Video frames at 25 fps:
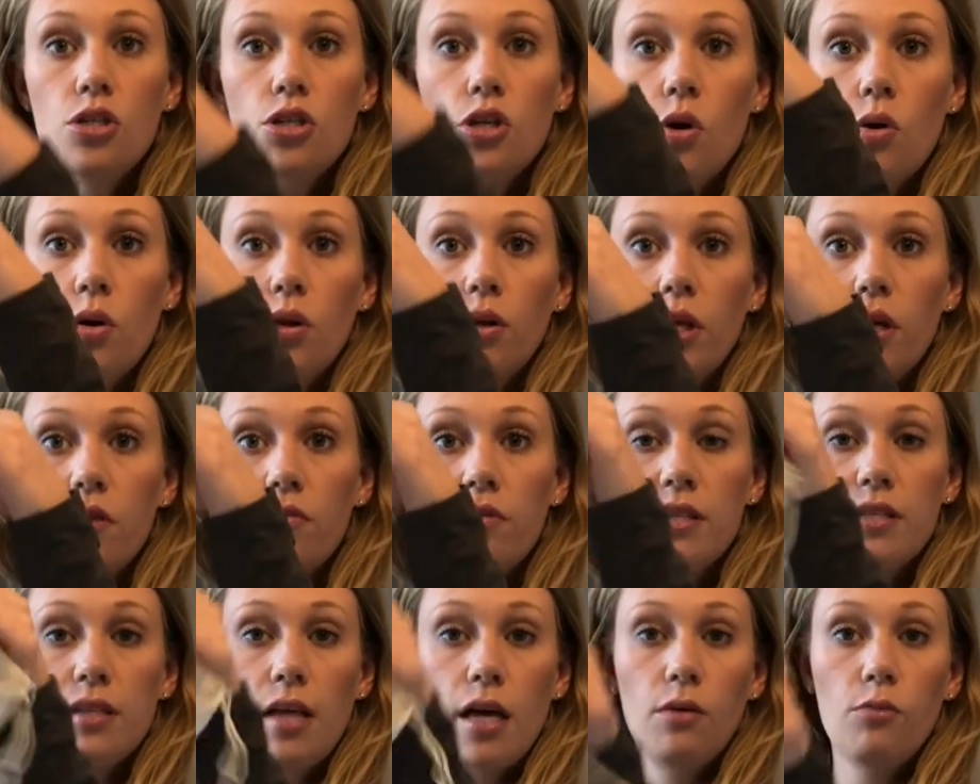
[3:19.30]
totally
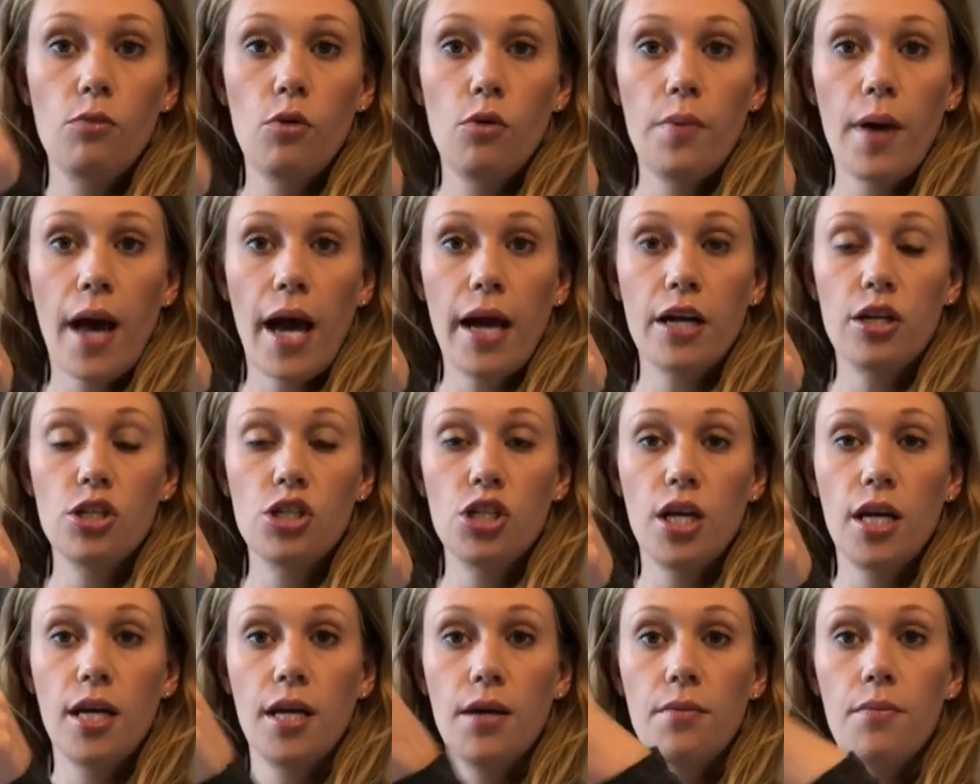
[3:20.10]
recyclable
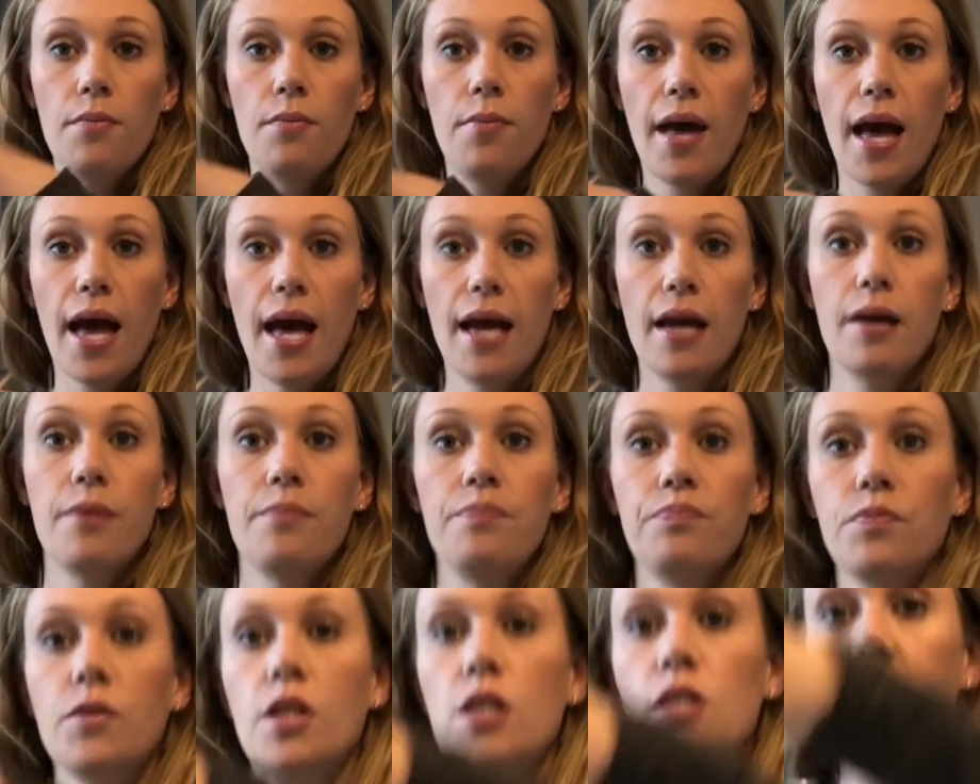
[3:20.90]
packaging bag.
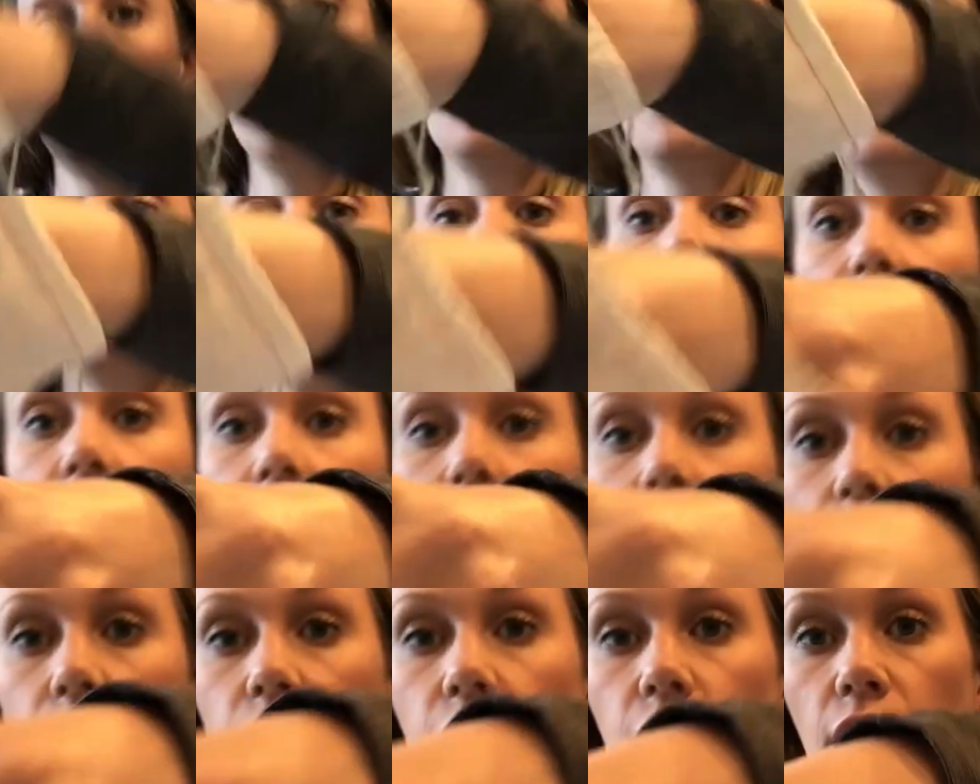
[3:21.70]
You can
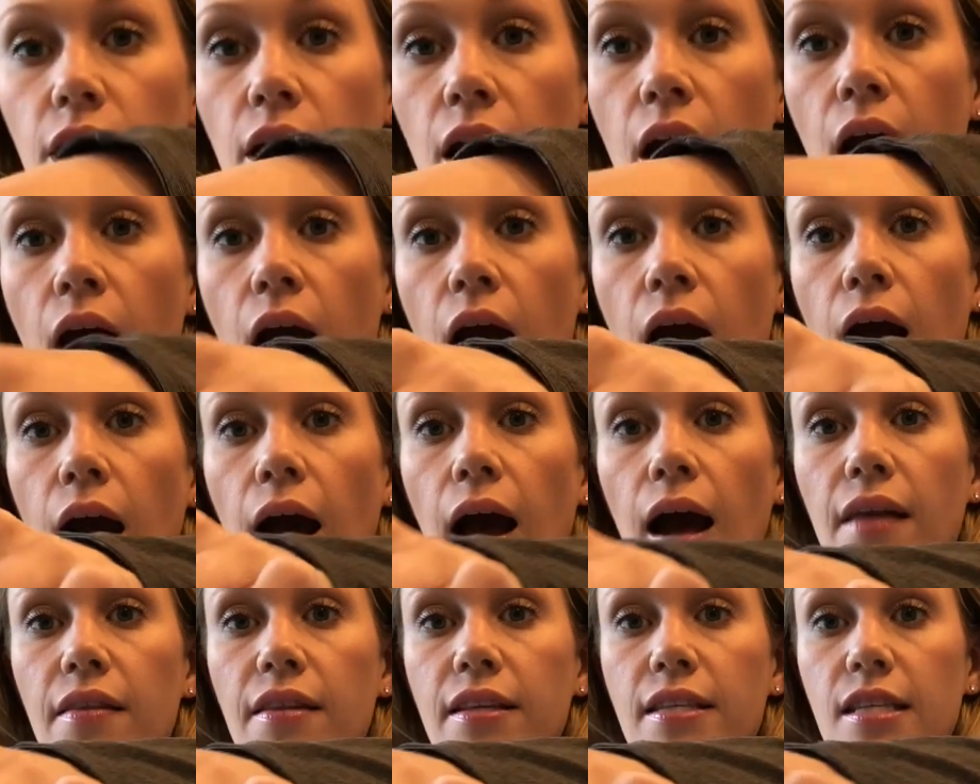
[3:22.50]
see in here,
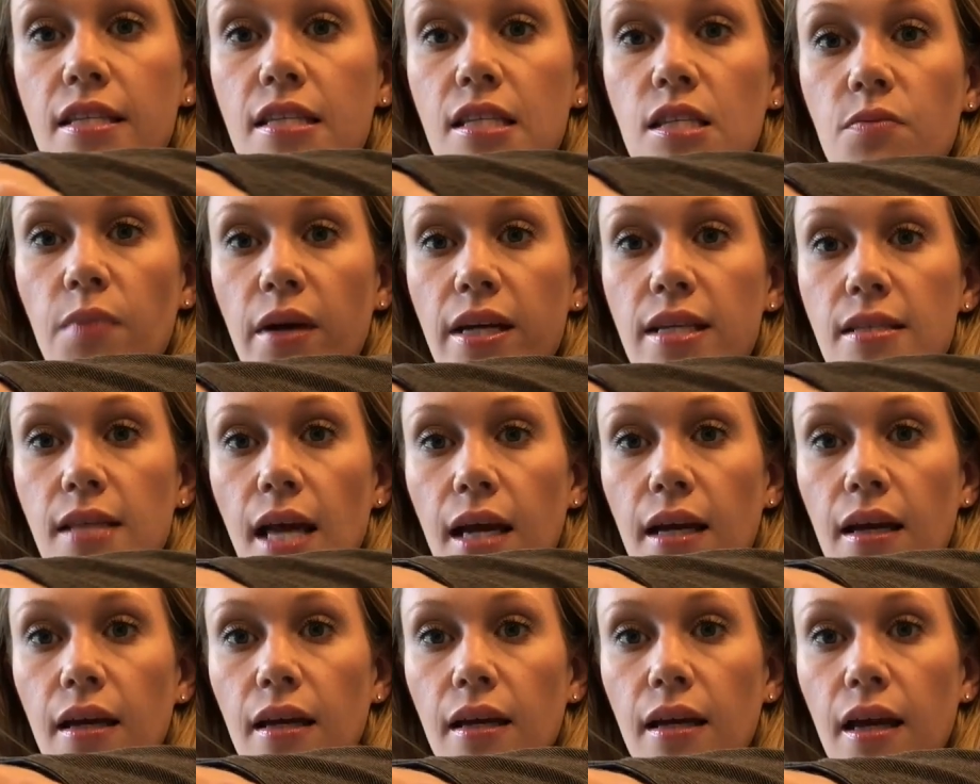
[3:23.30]
this is my
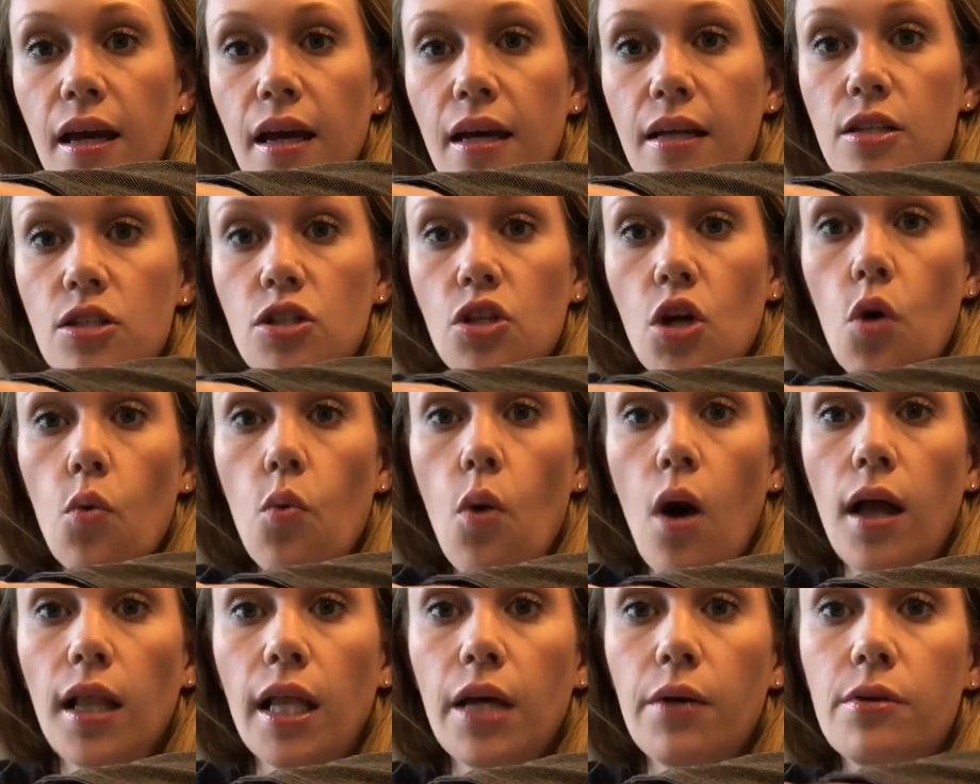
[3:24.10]
second kit, so
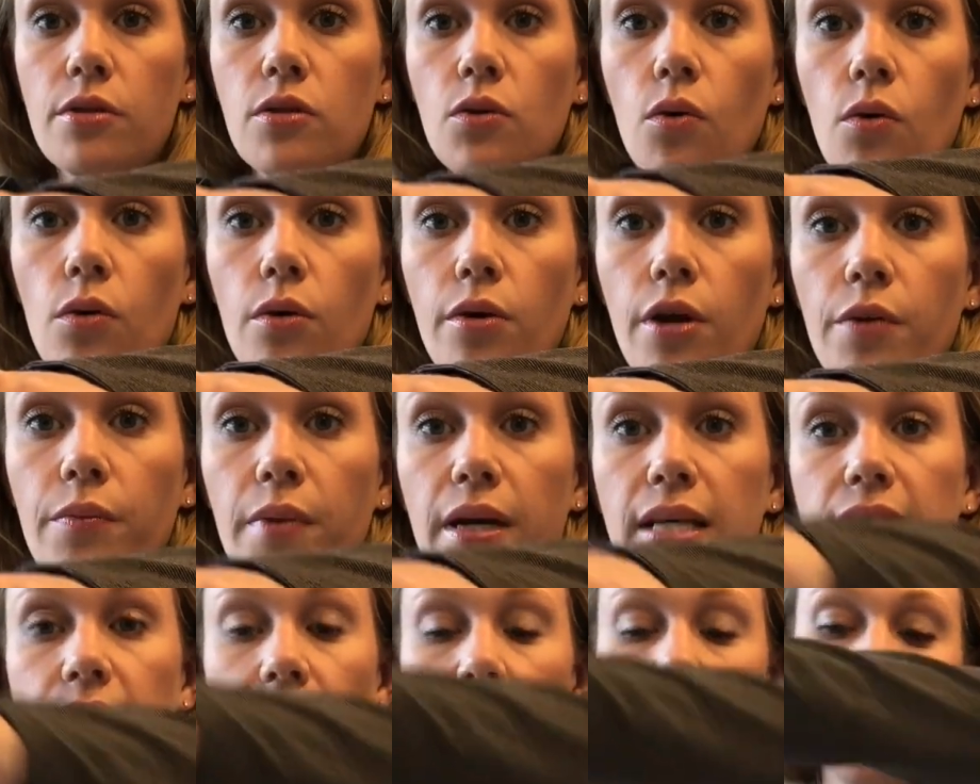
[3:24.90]
while I was ordering
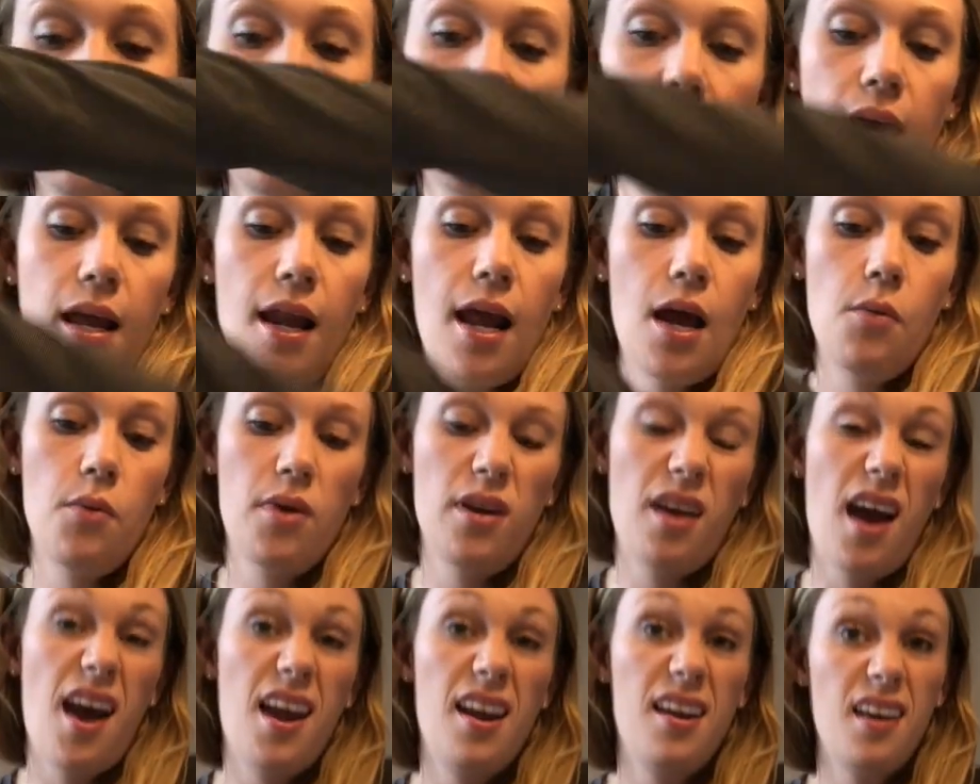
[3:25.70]
my second kit, I
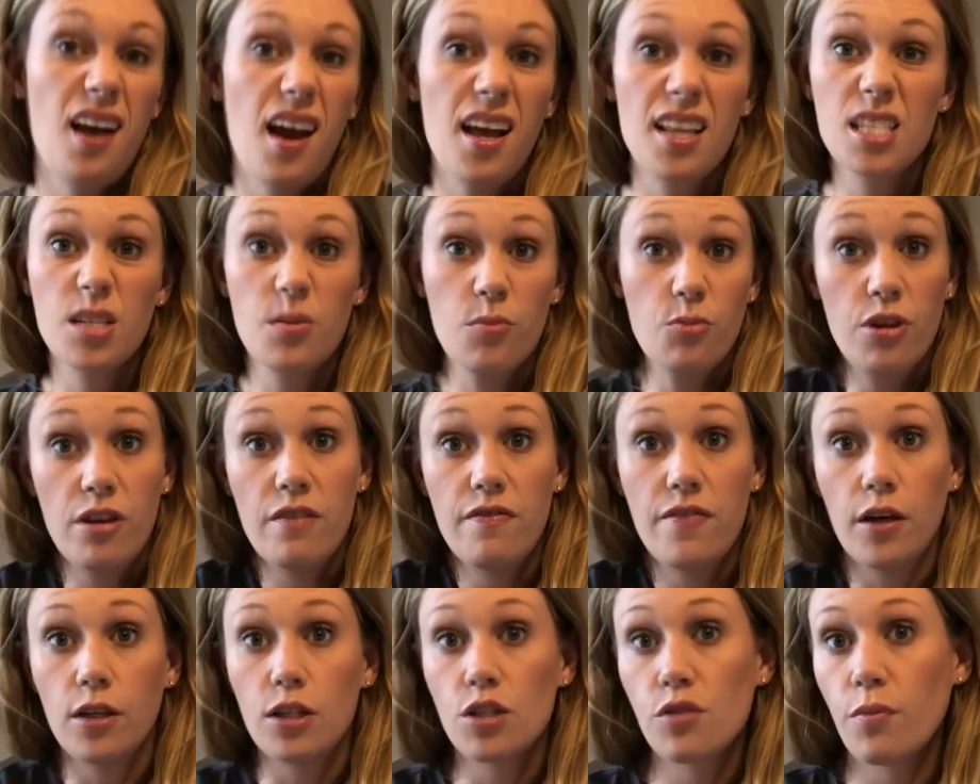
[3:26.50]
went ahead and got some
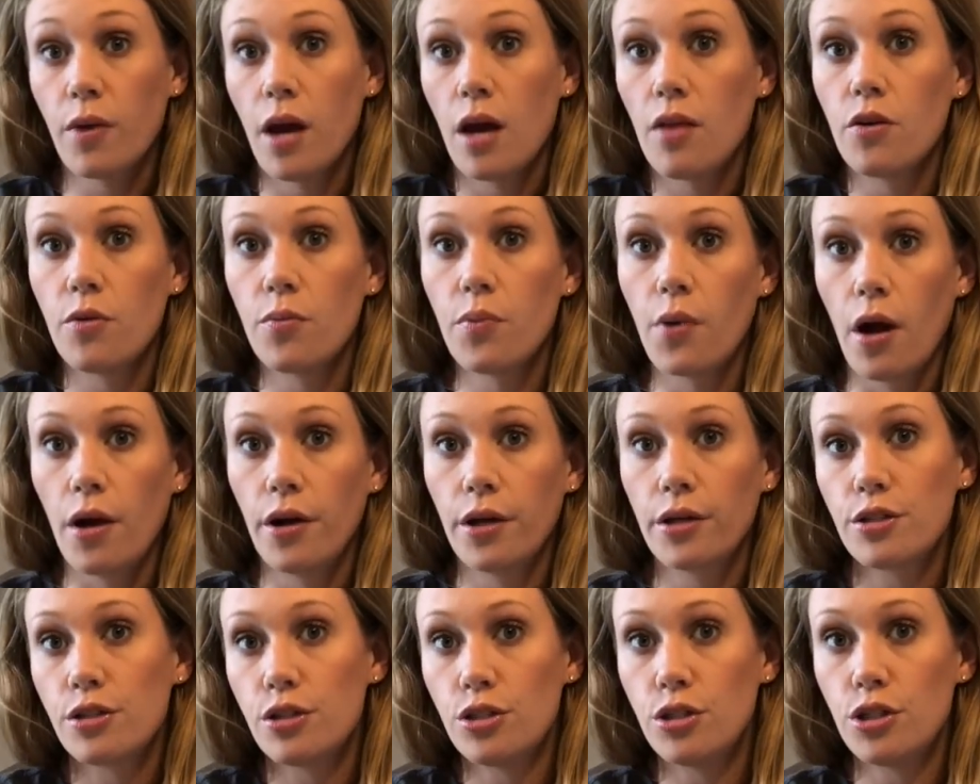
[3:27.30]
refills for my other
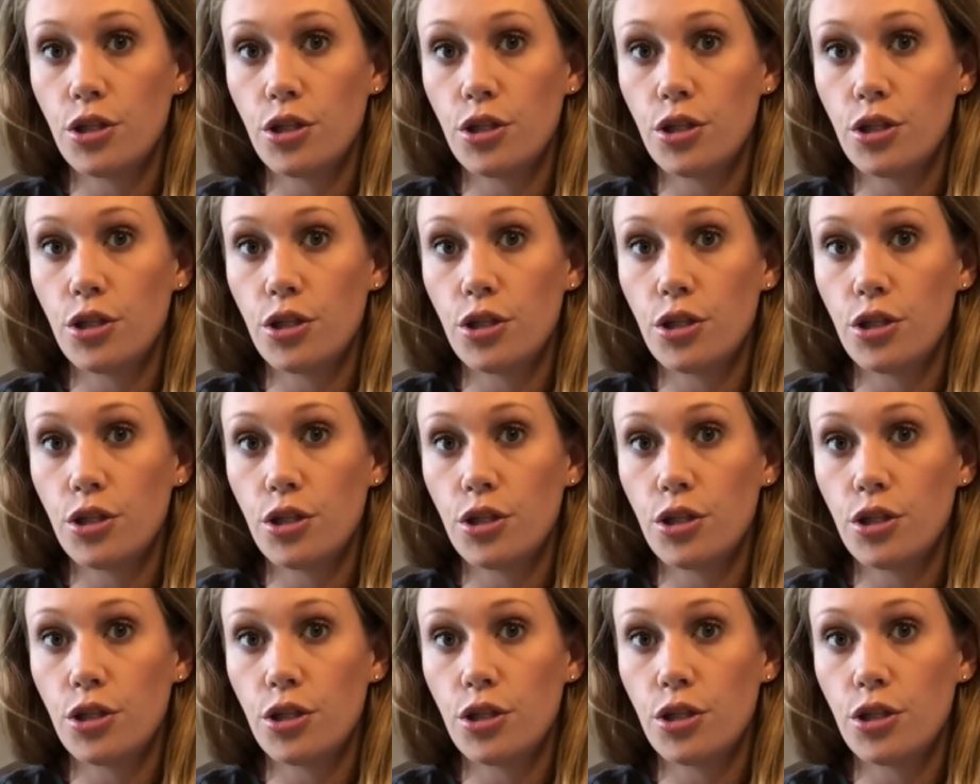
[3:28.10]
products